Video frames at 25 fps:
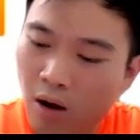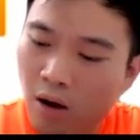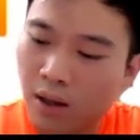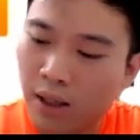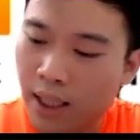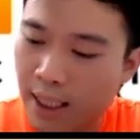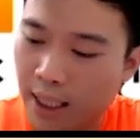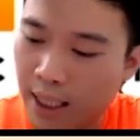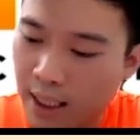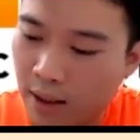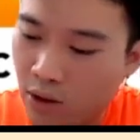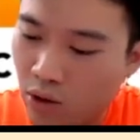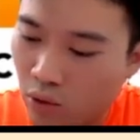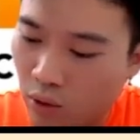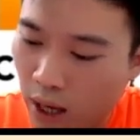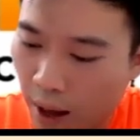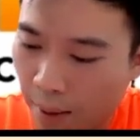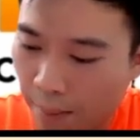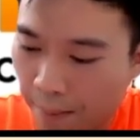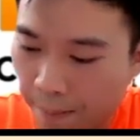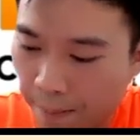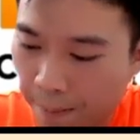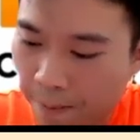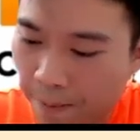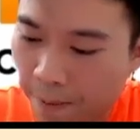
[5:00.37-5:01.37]
all the years to
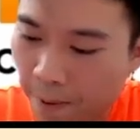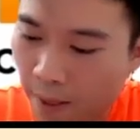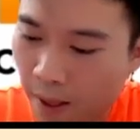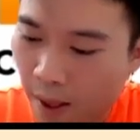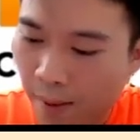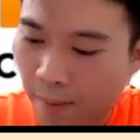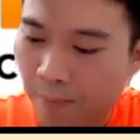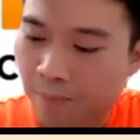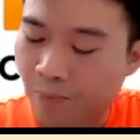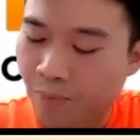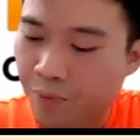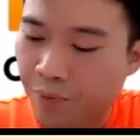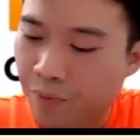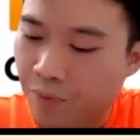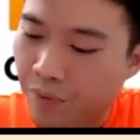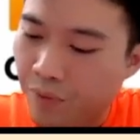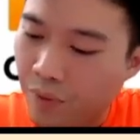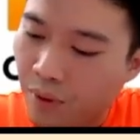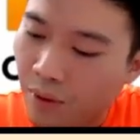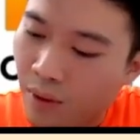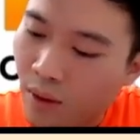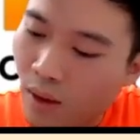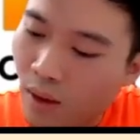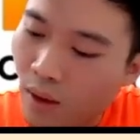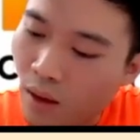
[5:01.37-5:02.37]
come.
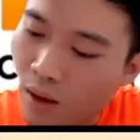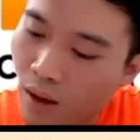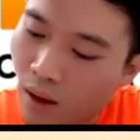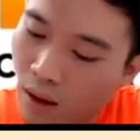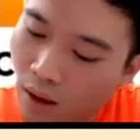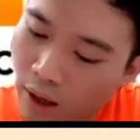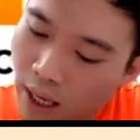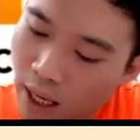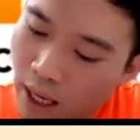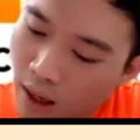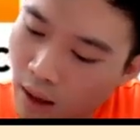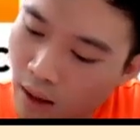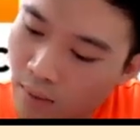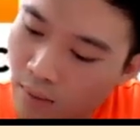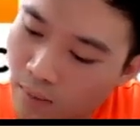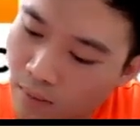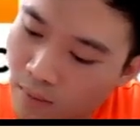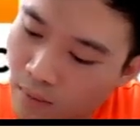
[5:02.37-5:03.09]
Okay?